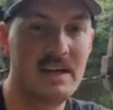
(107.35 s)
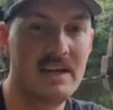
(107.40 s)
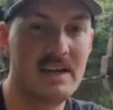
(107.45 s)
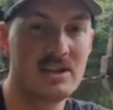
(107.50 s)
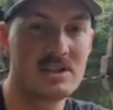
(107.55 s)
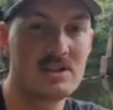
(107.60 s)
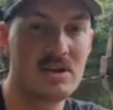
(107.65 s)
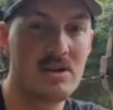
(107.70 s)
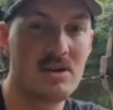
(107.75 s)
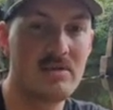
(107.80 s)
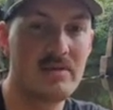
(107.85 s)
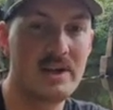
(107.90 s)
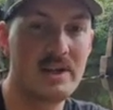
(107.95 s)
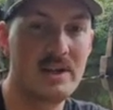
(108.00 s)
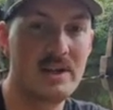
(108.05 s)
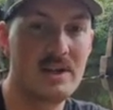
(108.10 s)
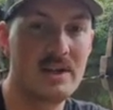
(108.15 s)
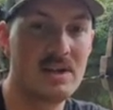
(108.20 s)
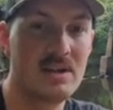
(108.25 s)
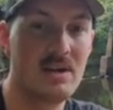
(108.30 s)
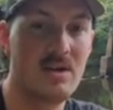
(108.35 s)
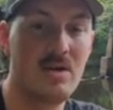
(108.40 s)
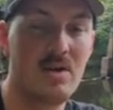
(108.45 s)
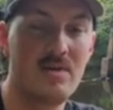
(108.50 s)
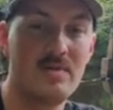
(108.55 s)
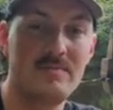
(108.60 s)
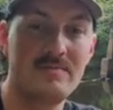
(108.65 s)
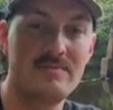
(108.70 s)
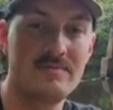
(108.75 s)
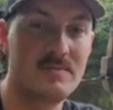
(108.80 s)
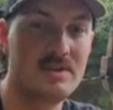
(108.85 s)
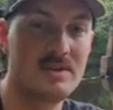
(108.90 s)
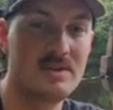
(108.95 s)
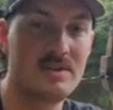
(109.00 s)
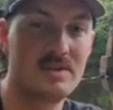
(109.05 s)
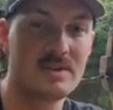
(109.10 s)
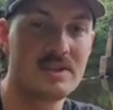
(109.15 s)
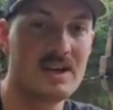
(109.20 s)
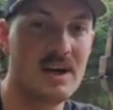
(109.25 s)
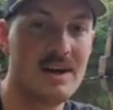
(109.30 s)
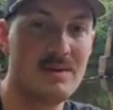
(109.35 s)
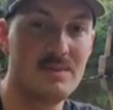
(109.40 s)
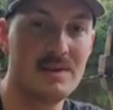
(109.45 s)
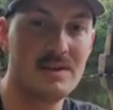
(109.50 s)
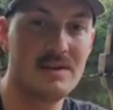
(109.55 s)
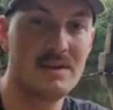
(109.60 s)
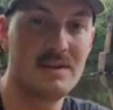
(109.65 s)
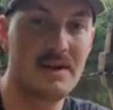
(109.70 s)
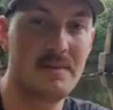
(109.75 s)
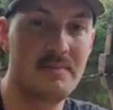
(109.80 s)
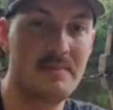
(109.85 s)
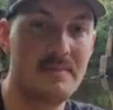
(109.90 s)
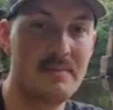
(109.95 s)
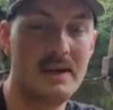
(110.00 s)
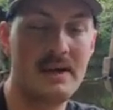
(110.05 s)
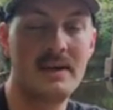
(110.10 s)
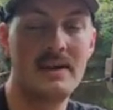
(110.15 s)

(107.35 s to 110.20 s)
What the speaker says: and it's all ready to go, you just gobble it up.